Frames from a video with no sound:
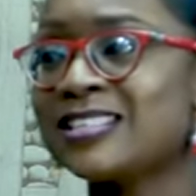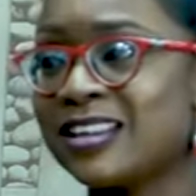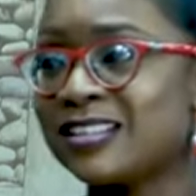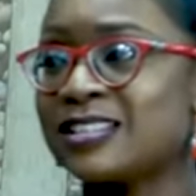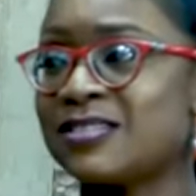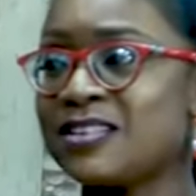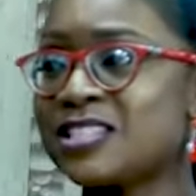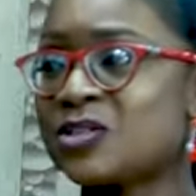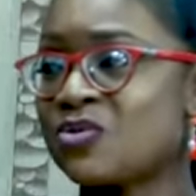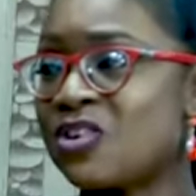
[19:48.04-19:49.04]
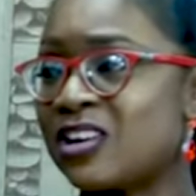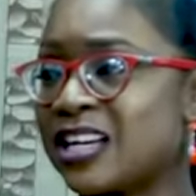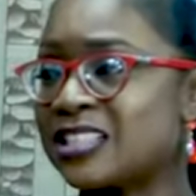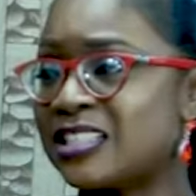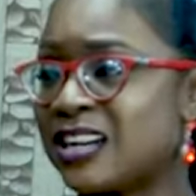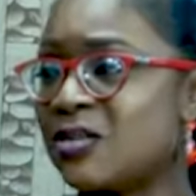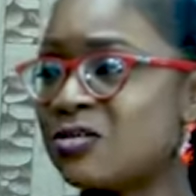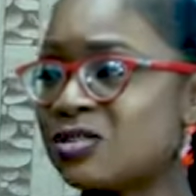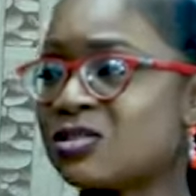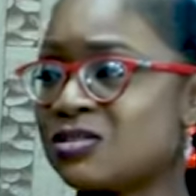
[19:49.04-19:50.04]
this girl is very strong and she can
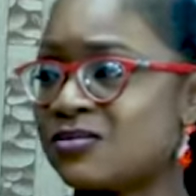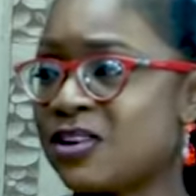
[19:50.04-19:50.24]
wash clothes